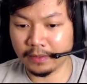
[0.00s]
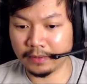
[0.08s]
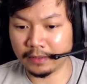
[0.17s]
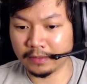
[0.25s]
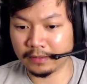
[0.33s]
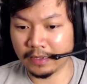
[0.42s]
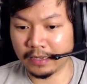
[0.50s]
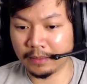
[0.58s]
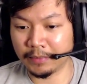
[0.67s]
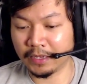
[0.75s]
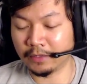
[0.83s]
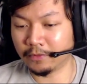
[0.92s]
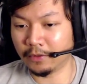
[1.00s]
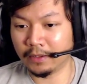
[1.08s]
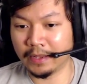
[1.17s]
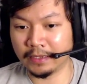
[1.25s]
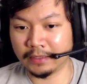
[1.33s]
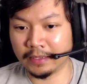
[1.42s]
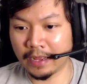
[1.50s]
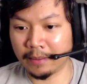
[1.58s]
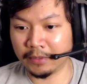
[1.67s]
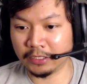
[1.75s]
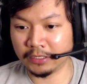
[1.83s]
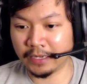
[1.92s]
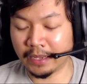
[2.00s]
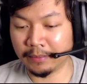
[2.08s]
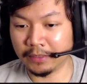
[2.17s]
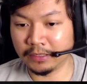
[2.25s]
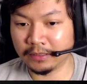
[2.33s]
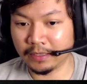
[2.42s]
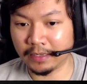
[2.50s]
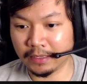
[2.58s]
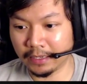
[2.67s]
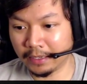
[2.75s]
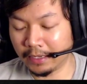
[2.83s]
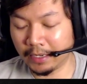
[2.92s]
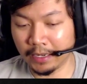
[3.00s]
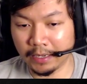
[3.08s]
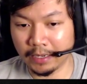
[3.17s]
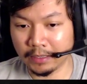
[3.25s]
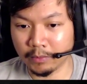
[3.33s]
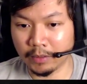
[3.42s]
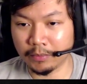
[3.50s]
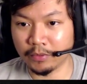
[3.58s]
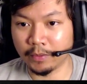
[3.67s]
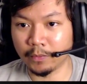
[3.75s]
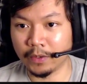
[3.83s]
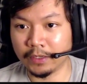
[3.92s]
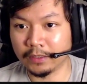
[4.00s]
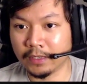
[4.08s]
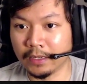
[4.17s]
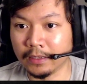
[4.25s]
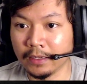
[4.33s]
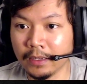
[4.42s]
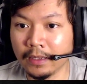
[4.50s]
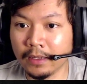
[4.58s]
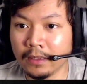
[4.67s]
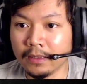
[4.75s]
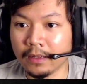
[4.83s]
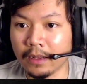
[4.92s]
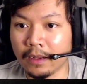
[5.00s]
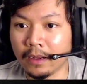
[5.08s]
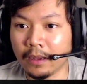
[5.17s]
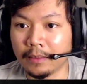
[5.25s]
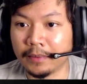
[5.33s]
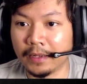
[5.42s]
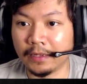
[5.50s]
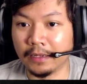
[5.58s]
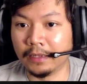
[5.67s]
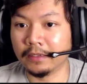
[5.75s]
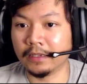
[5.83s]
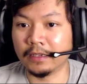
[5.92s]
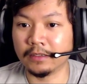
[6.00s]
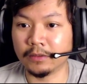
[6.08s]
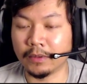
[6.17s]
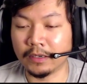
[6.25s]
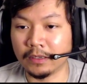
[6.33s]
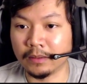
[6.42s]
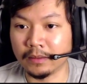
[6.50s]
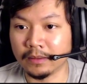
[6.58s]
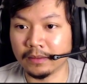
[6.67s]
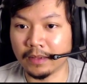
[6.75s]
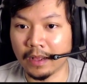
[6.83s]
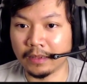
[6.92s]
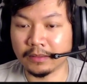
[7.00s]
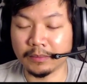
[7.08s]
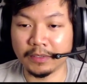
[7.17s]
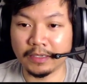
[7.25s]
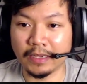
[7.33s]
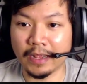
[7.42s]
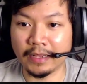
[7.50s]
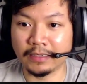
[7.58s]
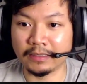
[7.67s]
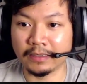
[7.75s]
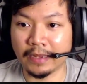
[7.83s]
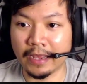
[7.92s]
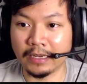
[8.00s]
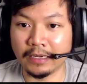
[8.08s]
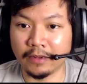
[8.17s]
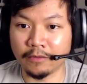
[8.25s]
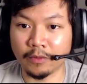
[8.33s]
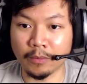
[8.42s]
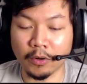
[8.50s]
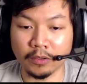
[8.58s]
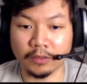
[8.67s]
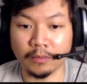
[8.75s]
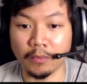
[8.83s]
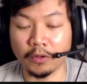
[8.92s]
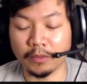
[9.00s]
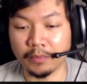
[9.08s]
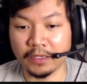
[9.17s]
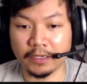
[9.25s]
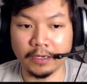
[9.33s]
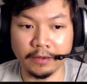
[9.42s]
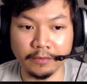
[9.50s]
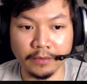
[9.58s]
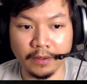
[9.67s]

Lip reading: this item hits for like that much damage, it can hit anywhere between 1 and 10. And it indicates to whether something is an additive or multiplicative